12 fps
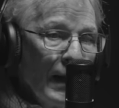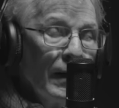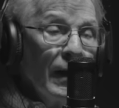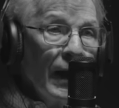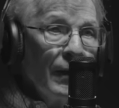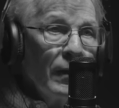
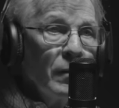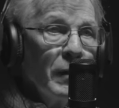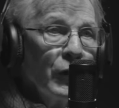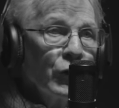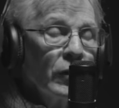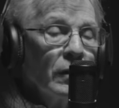their
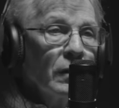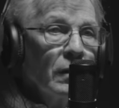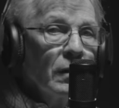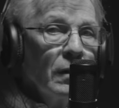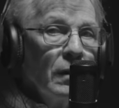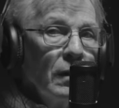mission
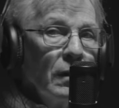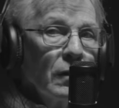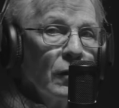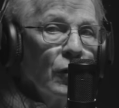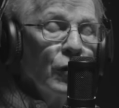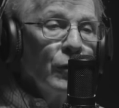
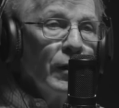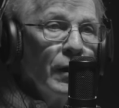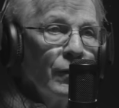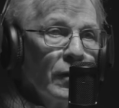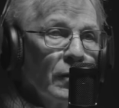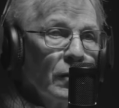grew
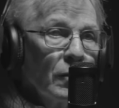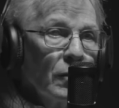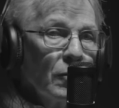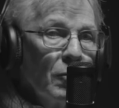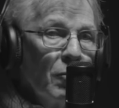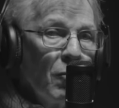even
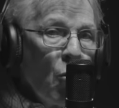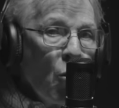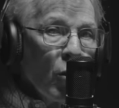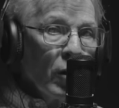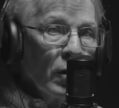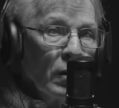
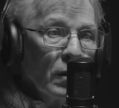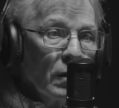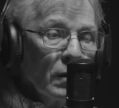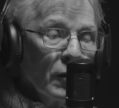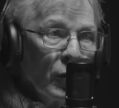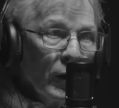more
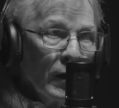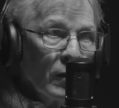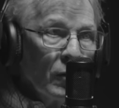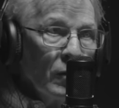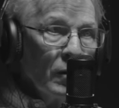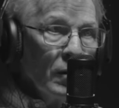
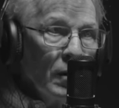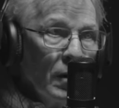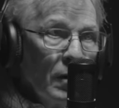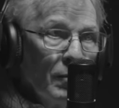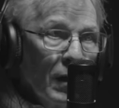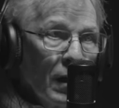critical
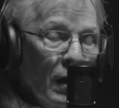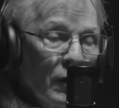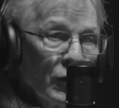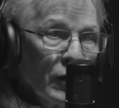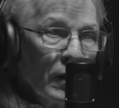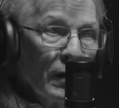
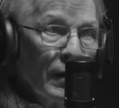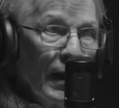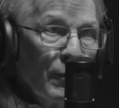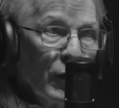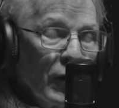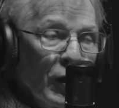because they
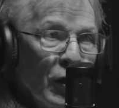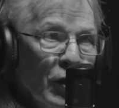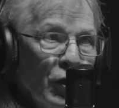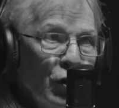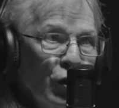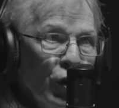were there
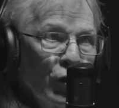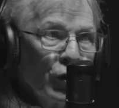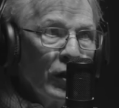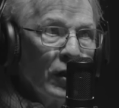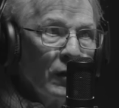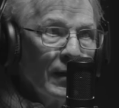
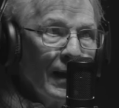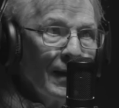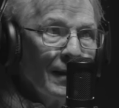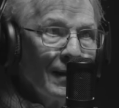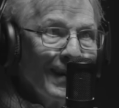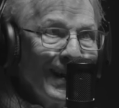judging.
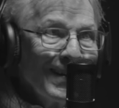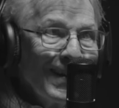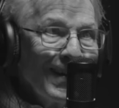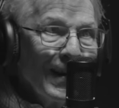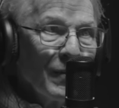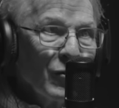Okay, now
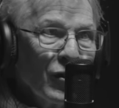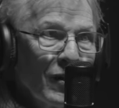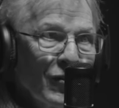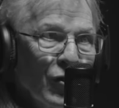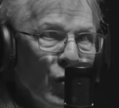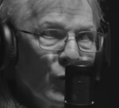that Lam
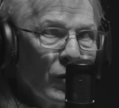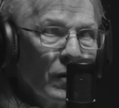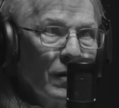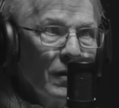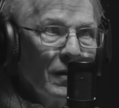Son's over,